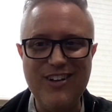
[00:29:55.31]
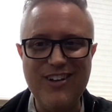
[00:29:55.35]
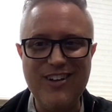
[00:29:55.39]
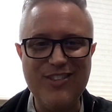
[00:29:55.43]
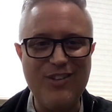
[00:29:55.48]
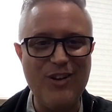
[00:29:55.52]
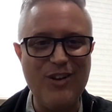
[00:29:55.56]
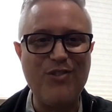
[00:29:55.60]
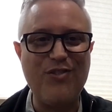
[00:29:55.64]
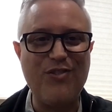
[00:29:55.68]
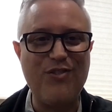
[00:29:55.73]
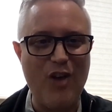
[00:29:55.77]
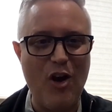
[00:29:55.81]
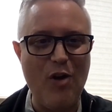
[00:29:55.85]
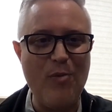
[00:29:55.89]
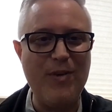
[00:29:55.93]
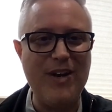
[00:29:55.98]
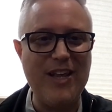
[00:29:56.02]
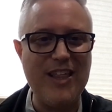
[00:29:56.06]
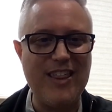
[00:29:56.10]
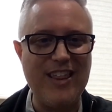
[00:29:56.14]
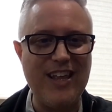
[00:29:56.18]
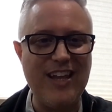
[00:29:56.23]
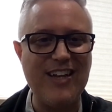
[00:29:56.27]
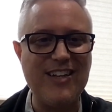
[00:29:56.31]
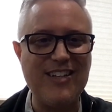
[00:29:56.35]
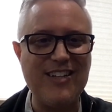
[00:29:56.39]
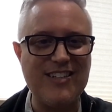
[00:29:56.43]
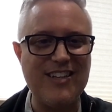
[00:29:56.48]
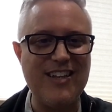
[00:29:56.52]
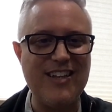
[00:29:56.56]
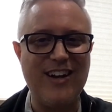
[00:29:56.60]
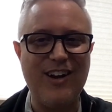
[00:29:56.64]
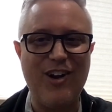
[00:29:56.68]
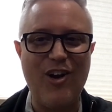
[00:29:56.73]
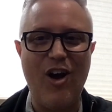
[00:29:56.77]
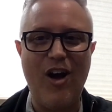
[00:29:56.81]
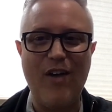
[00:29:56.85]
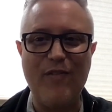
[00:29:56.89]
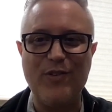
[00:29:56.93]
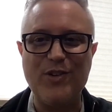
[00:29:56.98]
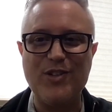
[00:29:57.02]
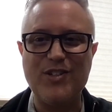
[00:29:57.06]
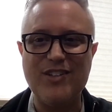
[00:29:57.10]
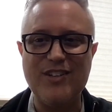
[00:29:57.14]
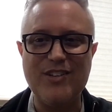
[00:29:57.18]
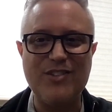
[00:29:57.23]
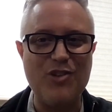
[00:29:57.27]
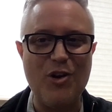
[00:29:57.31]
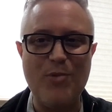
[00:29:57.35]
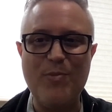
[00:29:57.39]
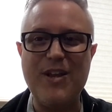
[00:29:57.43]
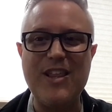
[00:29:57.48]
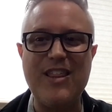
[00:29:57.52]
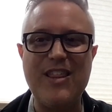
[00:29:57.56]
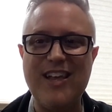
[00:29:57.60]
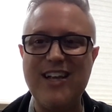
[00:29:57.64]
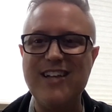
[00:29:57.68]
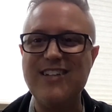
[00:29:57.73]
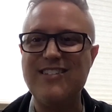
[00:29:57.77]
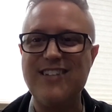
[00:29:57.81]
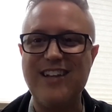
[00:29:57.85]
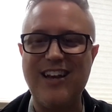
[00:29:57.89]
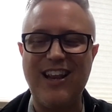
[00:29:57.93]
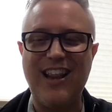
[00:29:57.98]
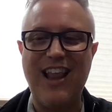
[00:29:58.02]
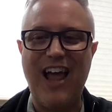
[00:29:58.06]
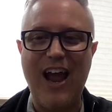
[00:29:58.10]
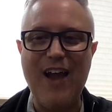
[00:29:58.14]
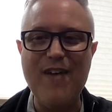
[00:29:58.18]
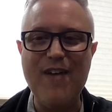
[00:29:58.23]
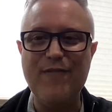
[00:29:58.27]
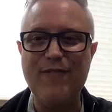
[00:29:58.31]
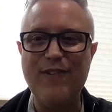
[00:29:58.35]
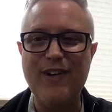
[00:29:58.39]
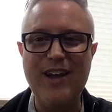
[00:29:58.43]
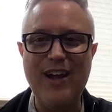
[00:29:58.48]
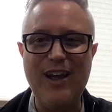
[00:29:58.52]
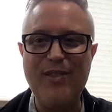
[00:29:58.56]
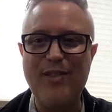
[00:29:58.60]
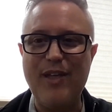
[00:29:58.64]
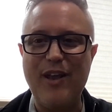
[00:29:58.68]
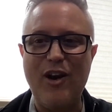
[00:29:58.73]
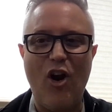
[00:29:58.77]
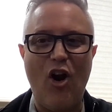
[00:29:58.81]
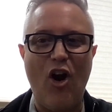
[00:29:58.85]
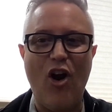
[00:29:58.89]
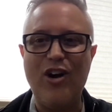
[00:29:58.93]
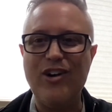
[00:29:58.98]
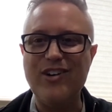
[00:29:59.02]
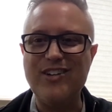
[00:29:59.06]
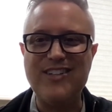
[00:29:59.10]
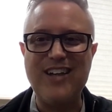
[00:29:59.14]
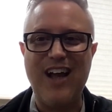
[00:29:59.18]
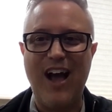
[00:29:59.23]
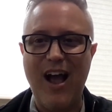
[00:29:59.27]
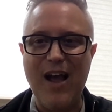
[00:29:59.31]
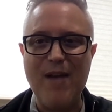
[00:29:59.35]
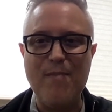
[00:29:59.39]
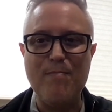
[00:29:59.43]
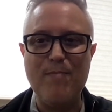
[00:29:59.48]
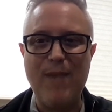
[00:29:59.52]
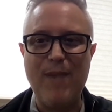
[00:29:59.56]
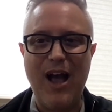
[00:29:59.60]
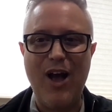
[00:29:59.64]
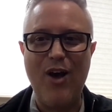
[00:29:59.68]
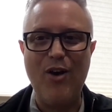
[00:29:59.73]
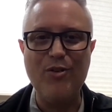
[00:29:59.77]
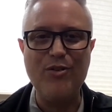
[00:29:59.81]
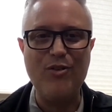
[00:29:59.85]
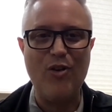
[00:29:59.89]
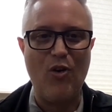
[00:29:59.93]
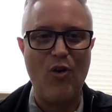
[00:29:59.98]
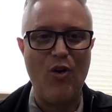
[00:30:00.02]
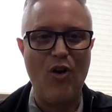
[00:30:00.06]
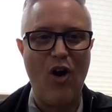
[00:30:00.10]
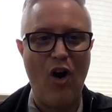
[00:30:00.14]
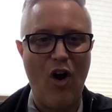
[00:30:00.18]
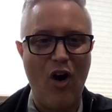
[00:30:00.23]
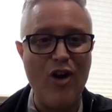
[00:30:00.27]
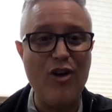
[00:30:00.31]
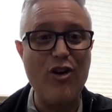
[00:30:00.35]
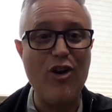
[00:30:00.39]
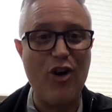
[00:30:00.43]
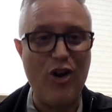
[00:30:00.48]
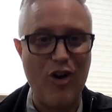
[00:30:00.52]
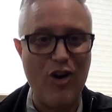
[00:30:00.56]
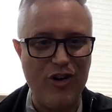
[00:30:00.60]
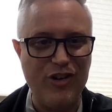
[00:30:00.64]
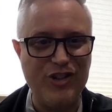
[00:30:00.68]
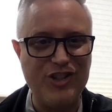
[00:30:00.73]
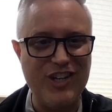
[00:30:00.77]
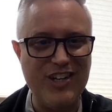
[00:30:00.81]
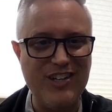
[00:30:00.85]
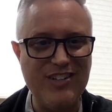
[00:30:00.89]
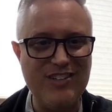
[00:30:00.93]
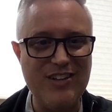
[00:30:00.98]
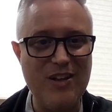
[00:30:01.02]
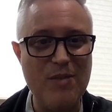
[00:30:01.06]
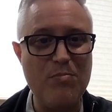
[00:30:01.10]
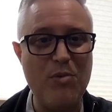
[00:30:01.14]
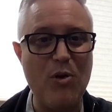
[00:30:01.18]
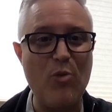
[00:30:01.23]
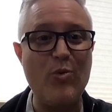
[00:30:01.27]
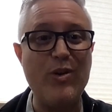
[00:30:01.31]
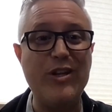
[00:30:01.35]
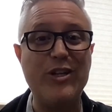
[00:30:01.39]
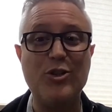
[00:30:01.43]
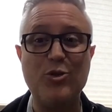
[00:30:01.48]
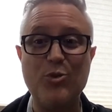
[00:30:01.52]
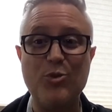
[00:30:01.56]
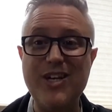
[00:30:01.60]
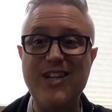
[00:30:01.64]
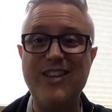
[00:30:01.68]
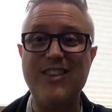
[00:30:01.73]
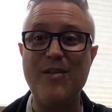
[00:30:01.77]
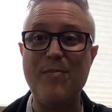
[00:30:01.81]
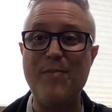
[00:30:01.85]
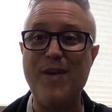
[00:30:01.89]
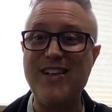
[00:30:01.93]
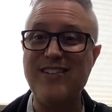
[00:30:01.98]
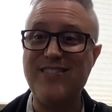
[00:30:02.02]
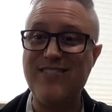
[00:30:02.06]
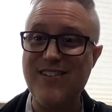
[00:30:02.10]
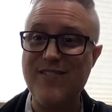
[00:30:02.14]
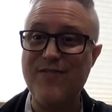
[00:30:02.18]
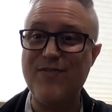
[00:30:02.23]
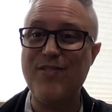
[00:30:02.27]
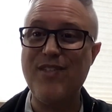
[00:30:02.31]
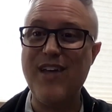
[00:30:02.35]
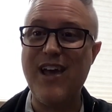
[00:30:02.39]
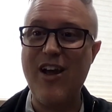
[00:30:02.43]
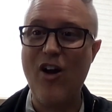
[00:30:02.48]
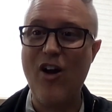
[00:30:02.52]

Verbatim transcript: There's so many things in converse, so many things in life that aren't time bound or aren't urgent, but we treat them as if they